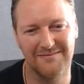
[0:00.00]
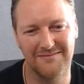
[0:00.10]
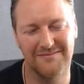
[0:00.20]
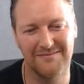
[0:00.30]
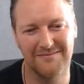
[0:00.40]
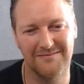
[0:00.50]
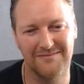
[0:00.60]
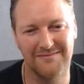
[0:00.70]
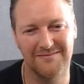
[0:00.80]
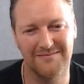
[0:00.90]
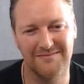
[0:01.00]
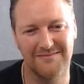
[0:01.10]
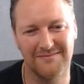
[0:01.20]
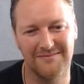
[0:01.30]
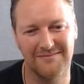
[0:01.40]

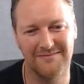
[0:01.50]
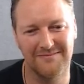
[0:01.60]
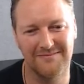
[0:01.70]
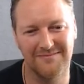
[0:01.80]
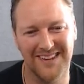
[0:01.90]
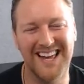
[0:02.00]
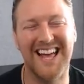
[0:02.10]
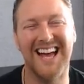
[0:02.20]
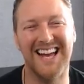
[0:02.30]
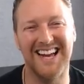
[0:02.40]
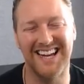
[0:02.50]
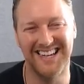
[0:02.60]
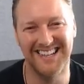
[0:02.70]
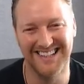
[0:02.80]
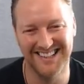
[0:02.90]

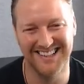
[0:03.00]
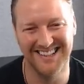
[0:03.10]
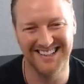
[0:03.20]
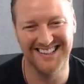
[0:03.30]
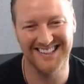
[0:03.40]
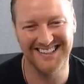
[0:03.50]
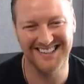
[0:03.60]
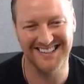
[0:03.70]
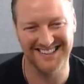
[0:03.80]
(silent)